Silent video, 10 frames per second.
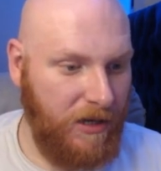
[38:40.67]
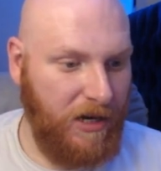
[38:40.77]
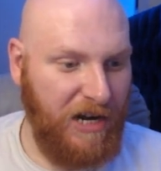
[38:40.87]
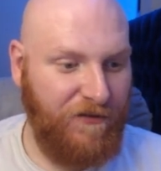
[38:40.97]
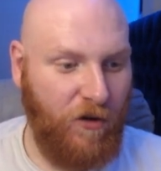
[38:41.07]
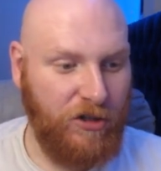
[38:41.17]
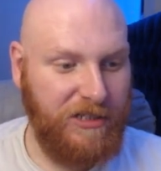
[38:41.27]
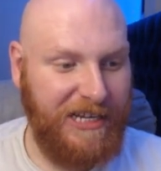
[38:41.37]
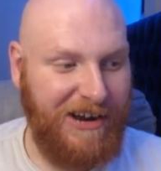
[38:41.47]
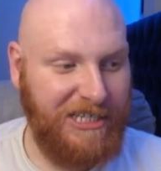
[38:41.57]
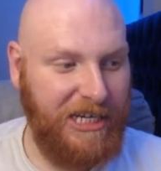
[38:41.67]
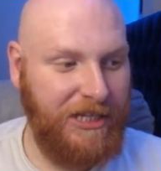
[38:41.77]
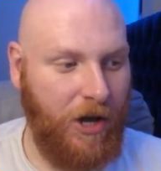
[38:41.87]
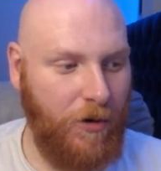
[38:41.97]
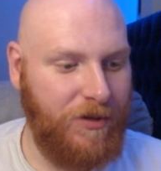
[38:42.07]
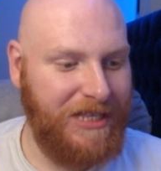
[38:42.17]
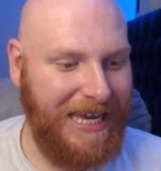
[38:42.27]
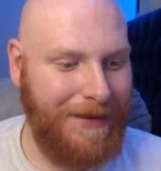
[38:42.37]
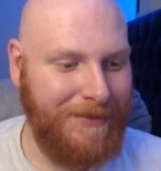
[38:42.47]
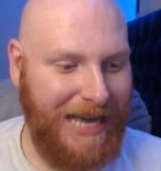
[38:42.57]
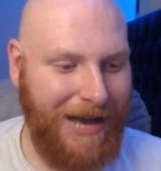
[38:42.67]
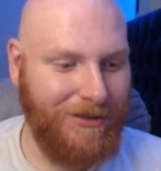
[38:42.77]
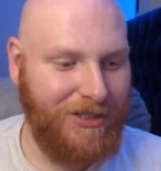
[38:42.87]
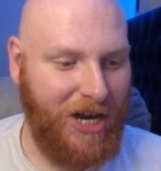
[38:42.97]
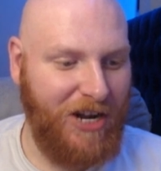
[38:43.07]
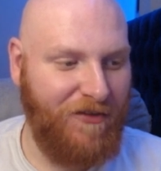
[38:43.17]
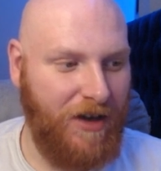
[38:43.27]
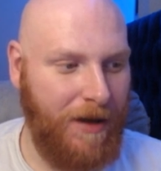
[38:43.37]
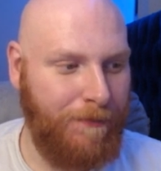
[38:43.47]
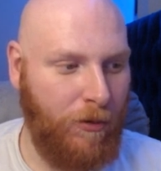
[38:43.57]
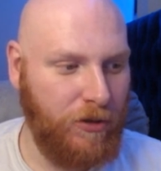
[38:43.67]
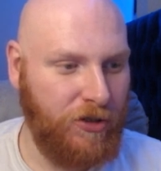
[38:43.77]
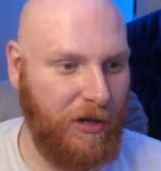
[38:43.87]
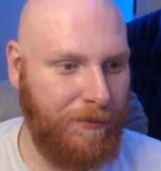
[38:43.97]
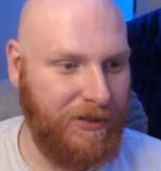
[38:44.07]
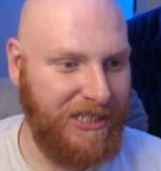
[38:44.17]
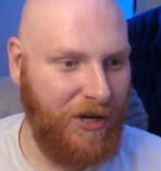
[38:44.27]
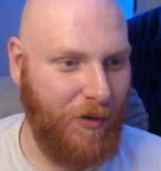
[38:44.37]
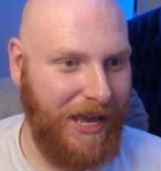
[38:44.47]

Unfortunately, there are actually no teams outside of Portugal and Brazil